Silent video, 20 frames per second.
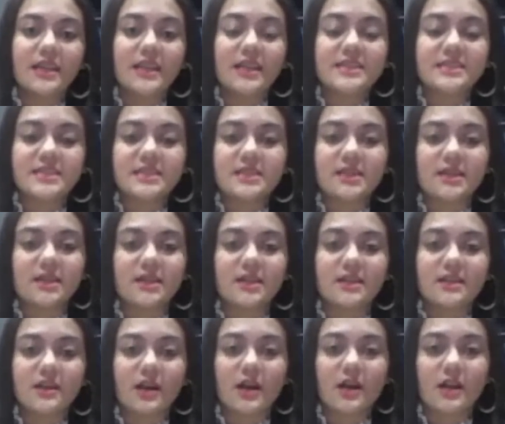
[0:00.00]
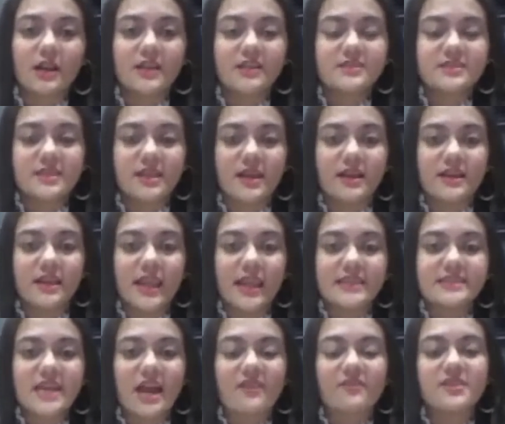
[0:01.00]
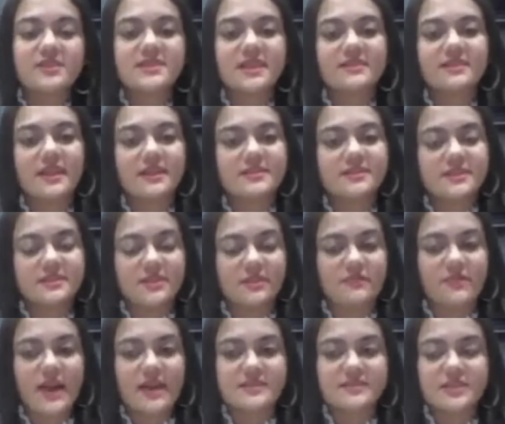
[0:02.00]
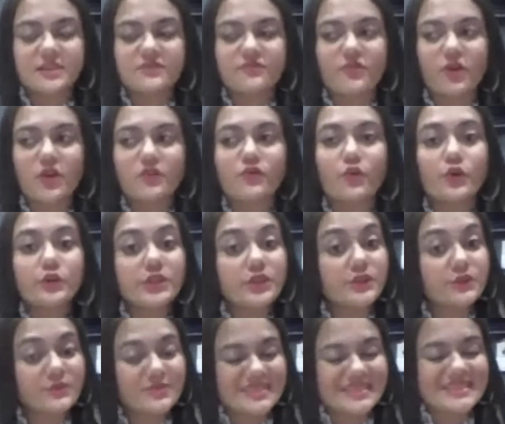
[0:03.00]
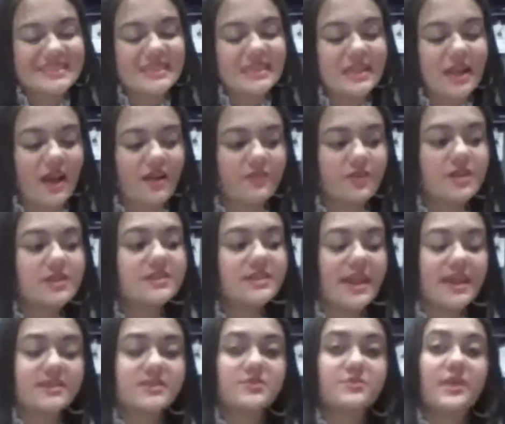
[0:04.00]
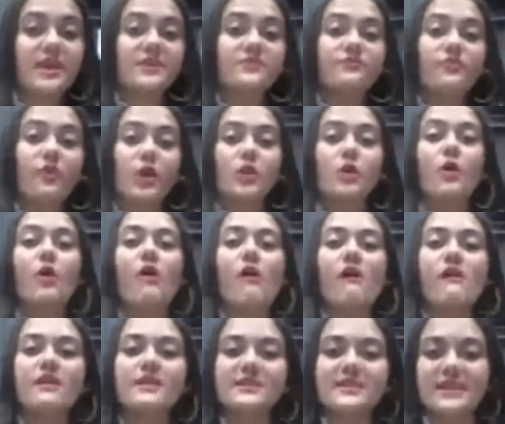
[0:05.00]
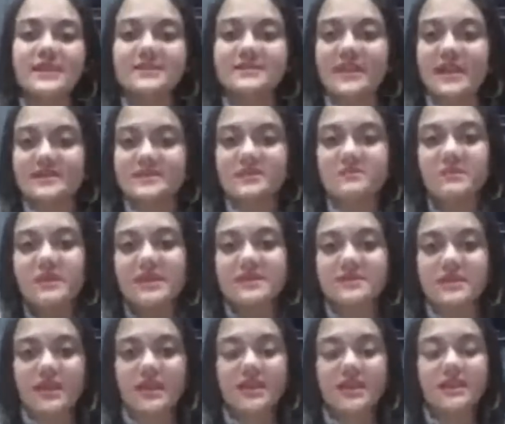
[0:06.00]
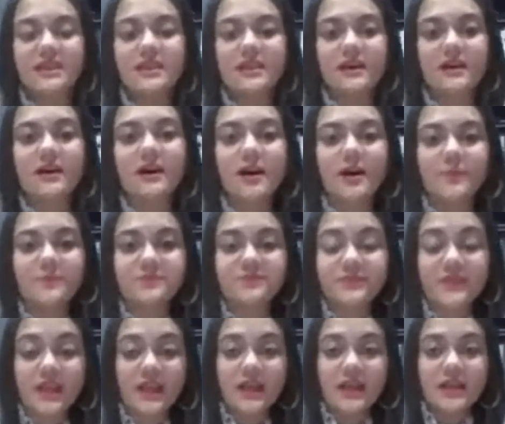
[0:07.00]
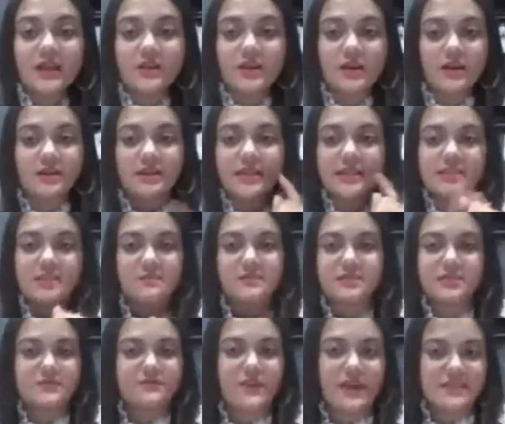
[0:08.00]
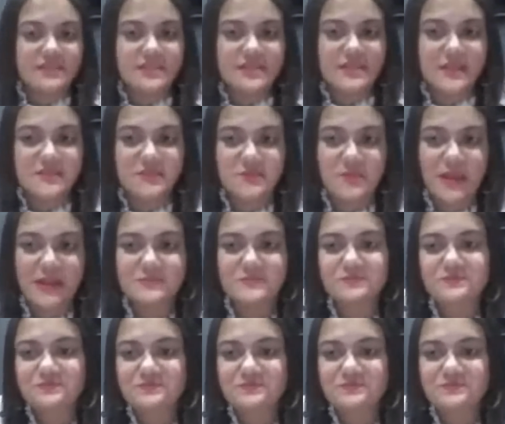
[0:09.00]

eating 8 hours and then fasting for 14 to 16 hours. Yes, you can follow all these recipes in intermittent fasting as well.